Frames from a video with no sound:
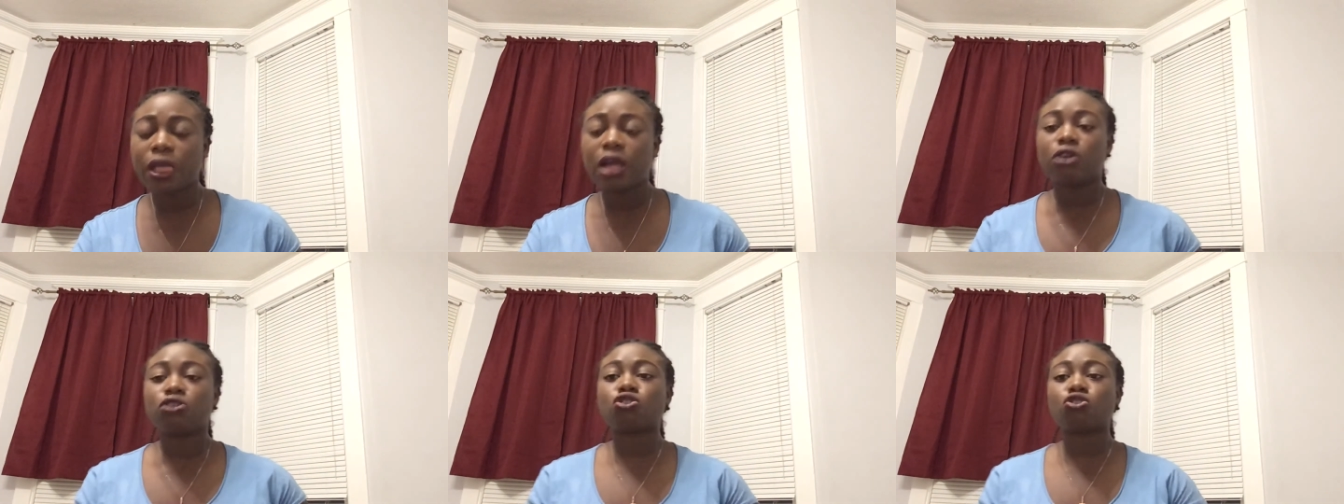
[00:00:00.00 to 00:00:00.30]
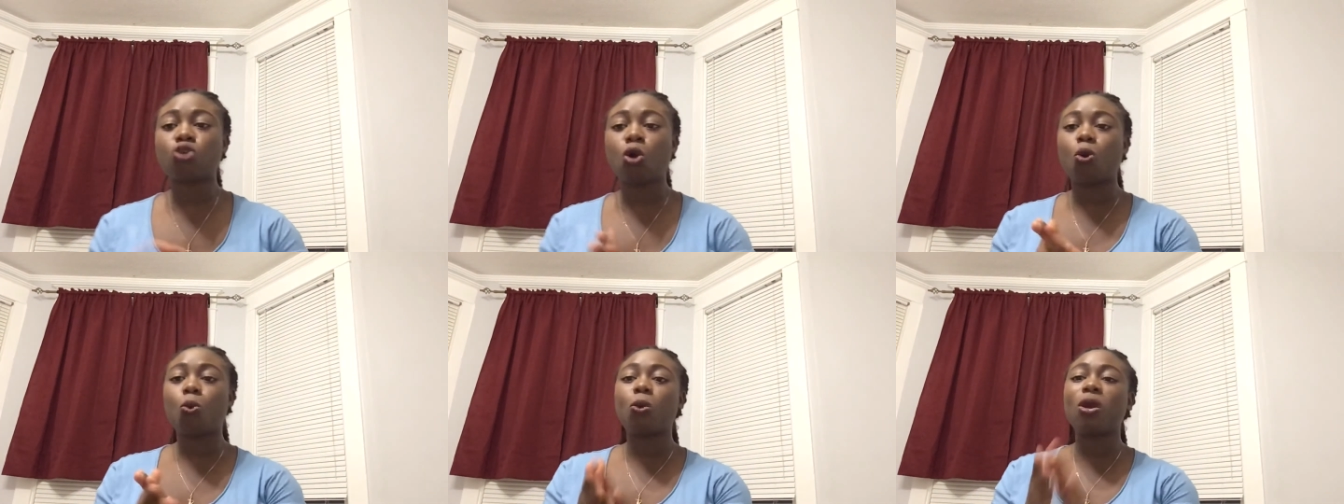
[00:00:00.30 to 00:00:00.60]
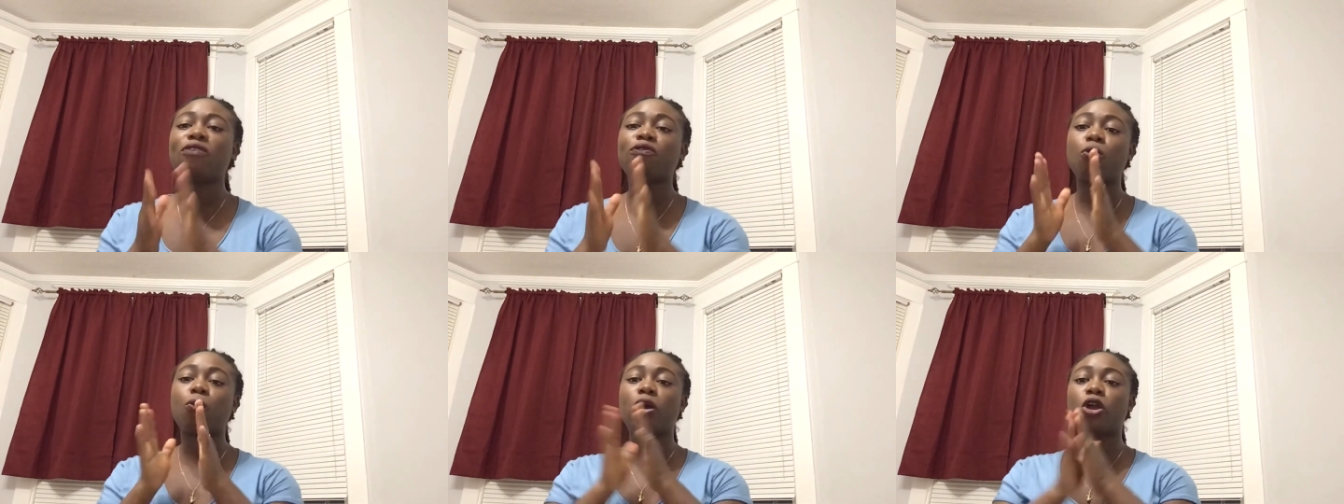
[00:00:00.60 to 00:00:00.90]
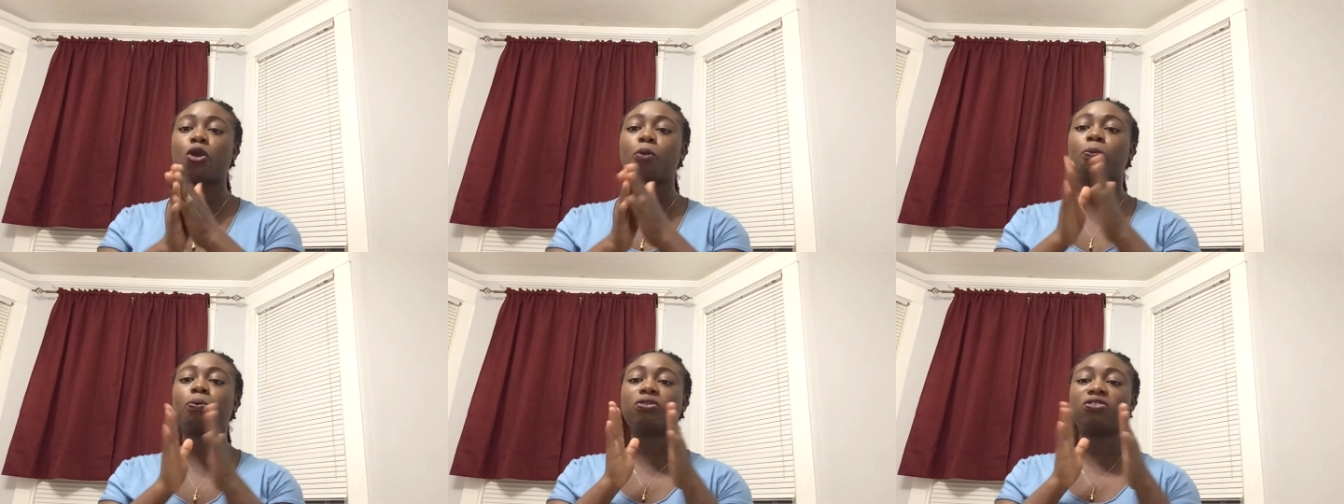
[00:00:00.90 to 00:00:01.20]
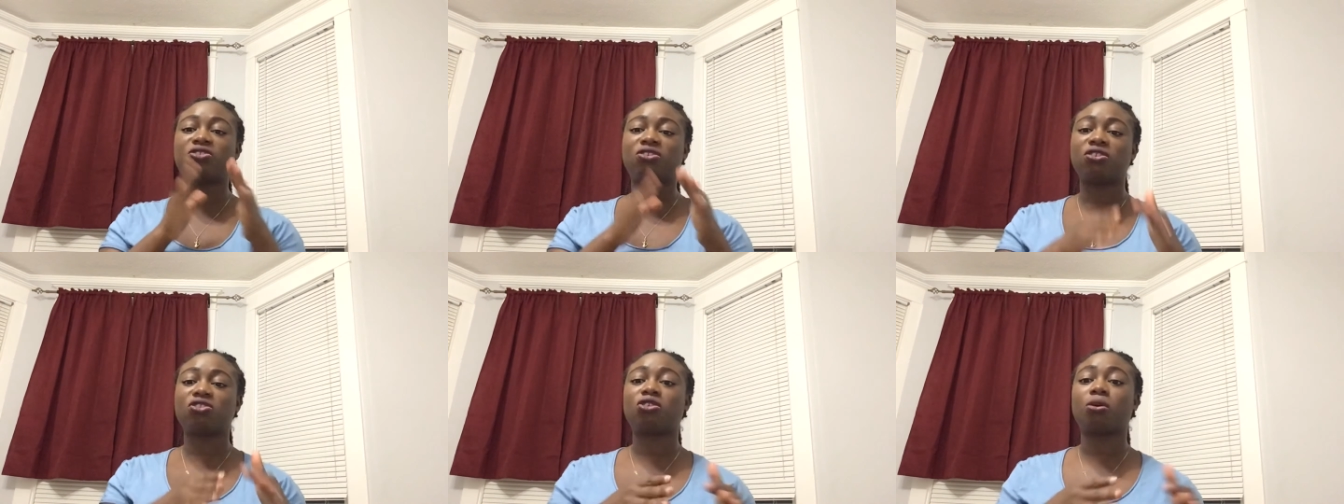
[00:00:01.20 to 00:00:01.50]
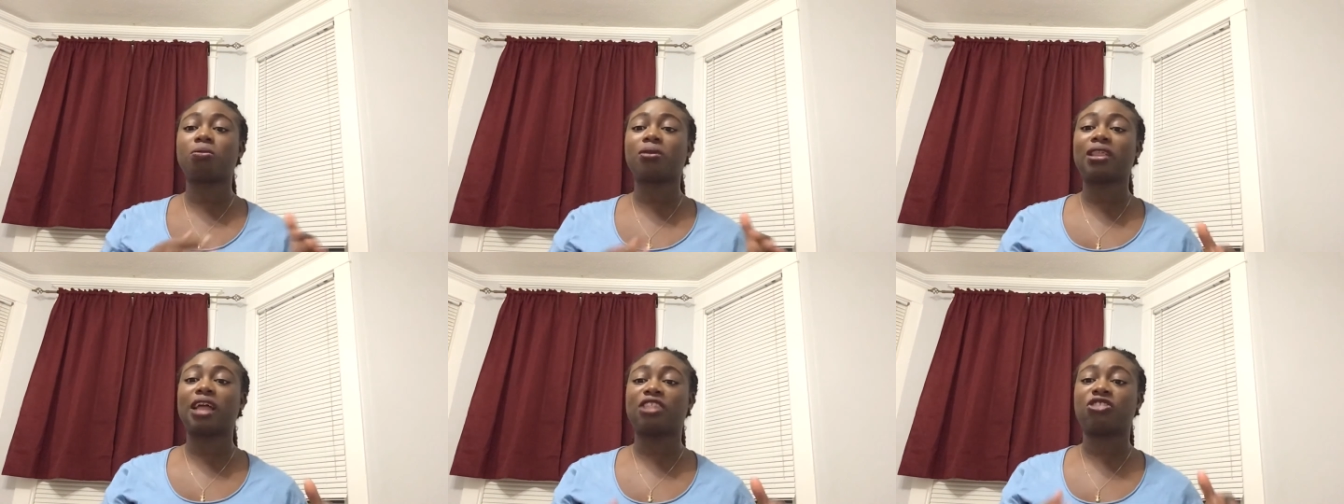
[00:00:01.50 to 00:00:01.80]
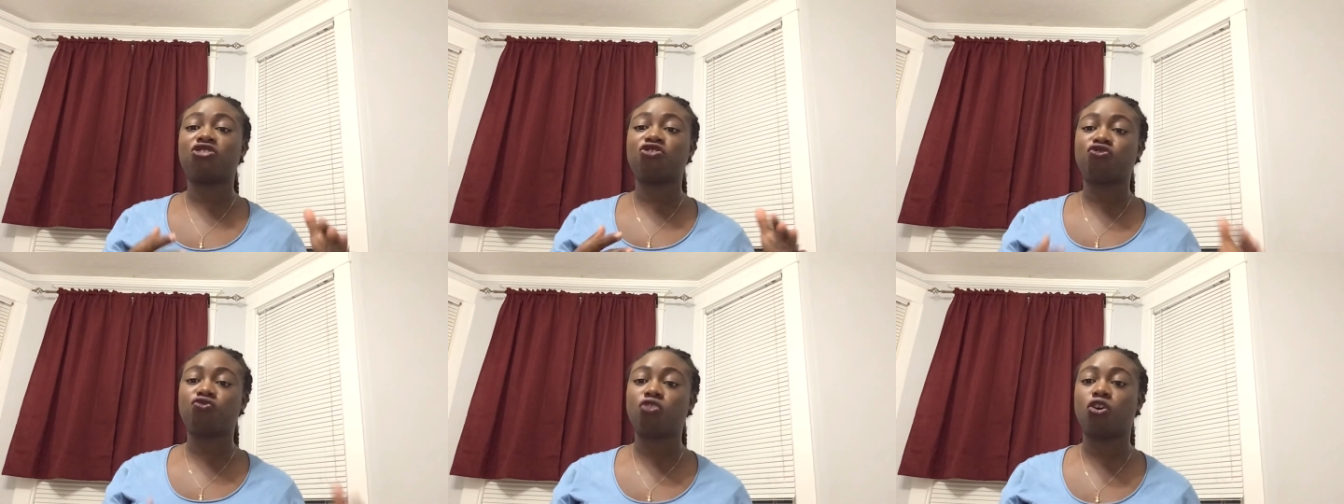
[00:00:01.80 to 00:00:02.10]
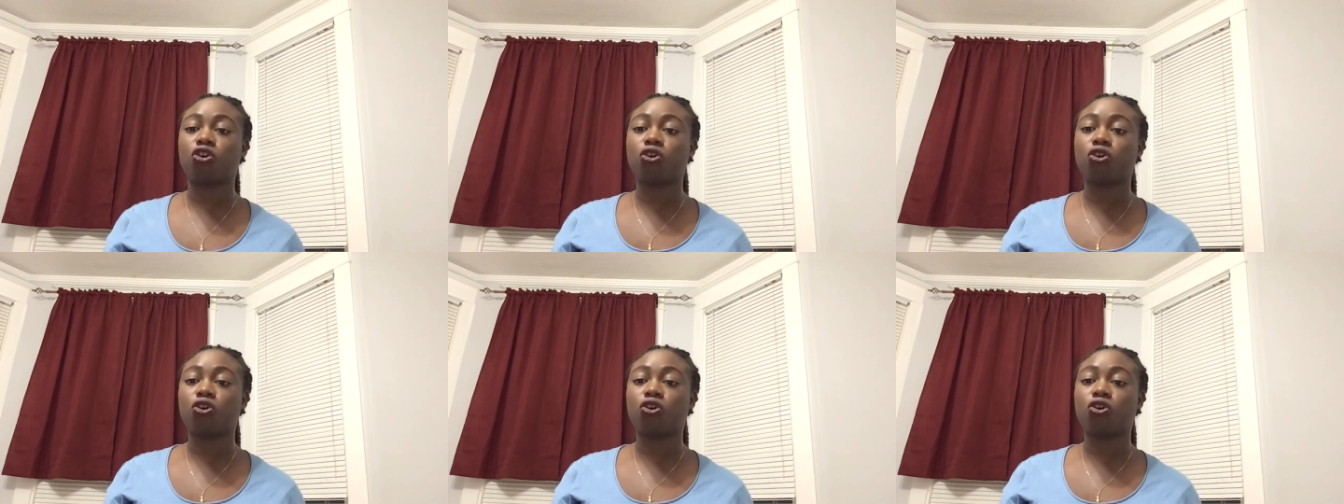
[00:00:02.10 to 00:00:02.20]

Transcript: So even when you post see something that is wrong,